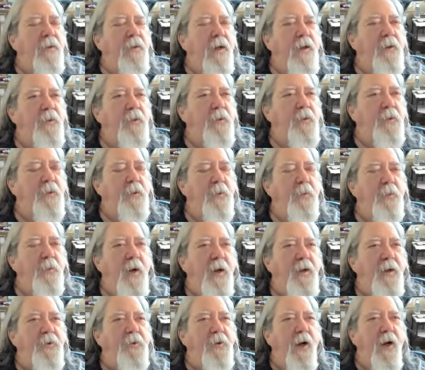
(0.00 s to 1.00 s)
I don't know
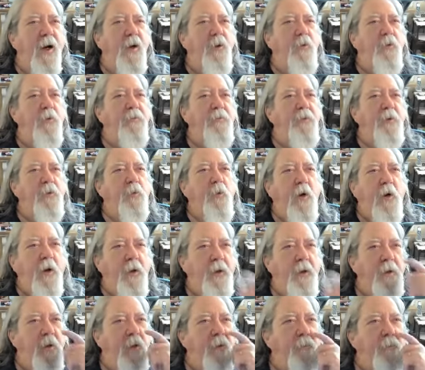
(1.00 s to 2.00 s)
my geography well
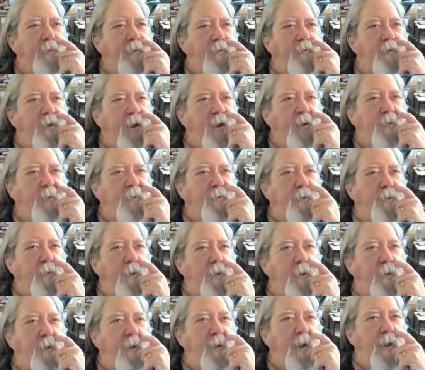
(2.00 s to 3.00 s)
enough. Is
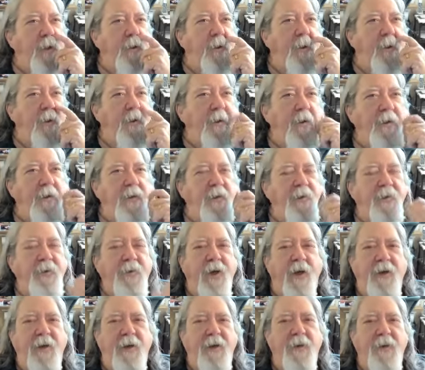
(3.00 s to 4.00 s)
Yellowstone on the east
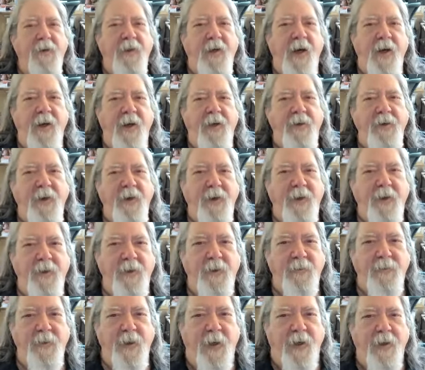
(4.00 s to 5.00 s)
side of the Continental
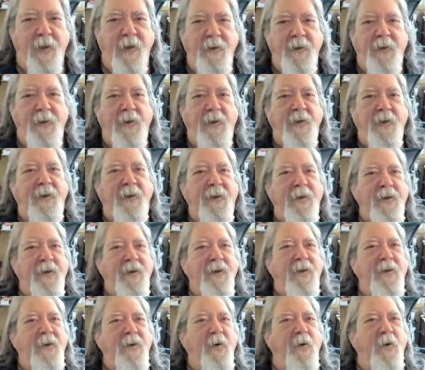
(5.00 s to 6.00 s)
Divide
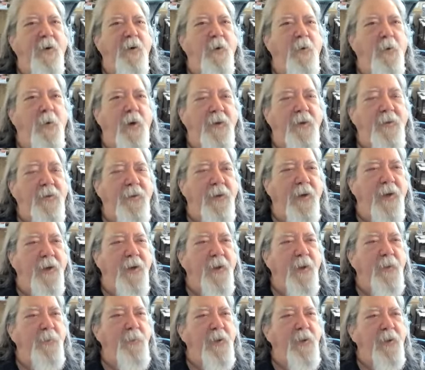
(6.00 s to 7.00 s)
or the west side?
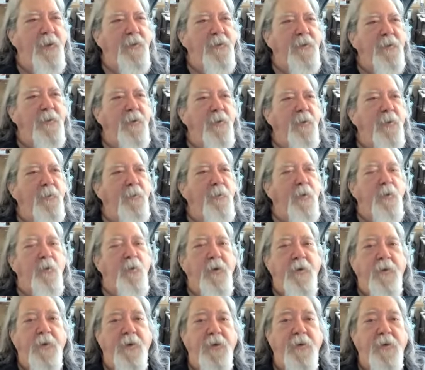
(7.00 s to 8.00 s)
I'm not sure, but
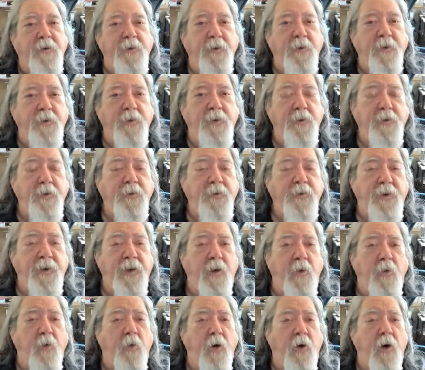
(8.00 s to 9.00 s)
we could sure use
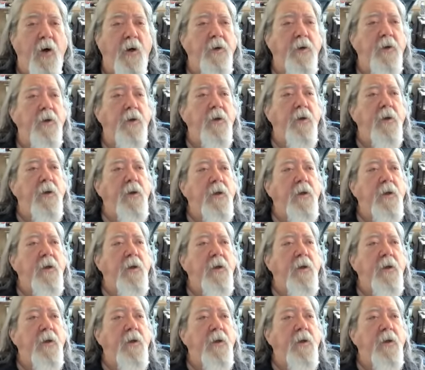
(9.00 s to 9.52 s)
that water.